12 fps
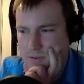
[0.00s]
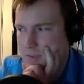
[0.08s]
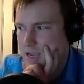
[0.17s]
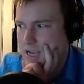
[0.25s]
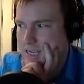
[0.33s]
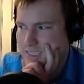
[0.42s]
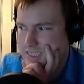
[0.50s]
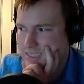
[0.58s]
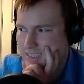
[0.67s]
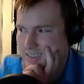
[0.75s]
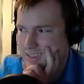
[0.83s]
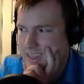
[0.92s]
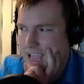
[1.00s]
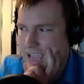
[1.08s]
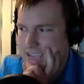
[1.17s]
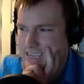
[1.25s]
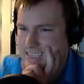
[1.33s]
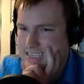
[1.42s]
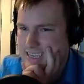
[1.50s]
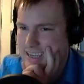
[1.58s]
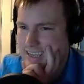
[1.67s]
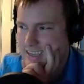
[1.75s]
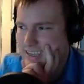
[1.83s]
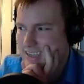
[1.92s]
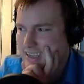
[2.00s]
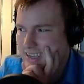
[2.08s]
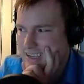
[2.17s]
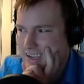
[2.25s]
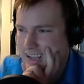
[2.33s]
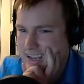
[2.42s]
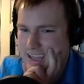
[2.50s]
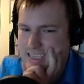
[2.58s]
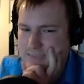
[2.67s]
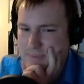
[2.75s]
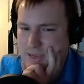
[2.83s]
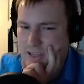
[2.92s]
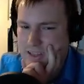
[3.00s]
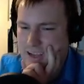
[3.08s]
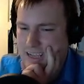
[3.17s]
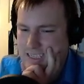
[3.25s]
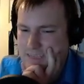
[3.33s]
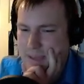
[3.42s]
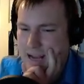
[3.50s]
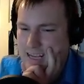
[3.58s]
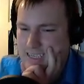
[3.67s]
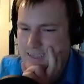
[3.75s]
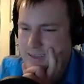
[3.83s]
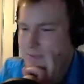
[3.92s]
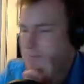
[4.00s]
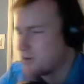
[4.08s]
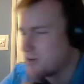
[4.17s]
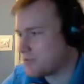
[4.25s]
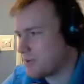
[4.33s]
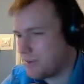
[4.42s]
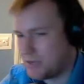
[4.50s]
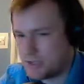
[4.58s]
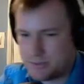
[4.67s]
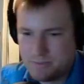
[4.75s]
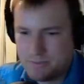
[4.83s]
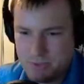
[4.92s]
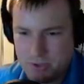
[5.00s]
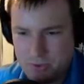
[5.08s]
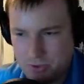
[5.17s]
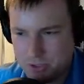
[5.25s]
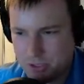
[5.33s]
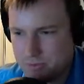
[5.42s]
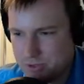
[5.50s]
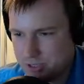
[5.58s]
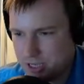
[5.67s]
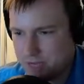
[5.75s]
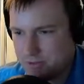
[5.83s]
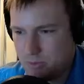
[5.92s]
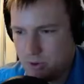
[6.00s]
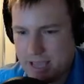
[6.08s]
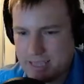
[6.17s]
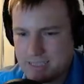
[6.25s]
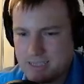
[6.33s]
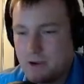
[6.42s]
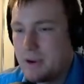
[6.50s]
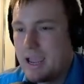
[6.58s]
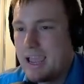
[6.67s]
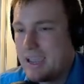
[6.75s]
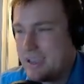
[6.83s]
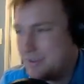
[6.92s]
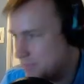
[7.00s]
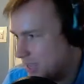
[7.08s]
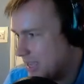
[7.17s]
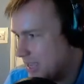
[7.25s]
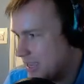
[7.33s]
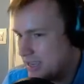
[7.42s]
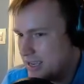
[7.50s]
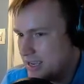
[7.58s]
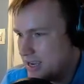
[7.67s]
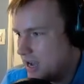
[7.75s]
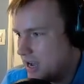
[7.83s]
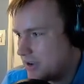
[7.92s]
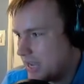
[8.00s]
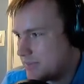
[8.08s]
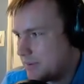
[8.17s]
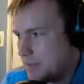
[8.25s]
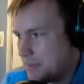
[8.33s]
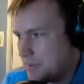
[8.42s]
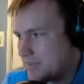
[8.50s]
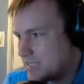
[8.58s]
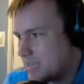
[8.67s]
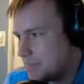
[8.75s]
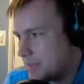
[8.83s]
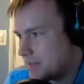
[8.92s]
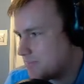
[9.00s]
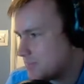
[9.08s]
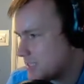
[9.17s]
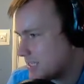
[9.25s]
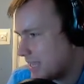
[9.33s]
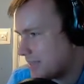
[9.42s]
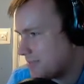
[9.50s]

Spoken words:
I just like to balance the books where possible. Also, 2 turns from warheads. Hooray! I'll catch people up another time then. Till then.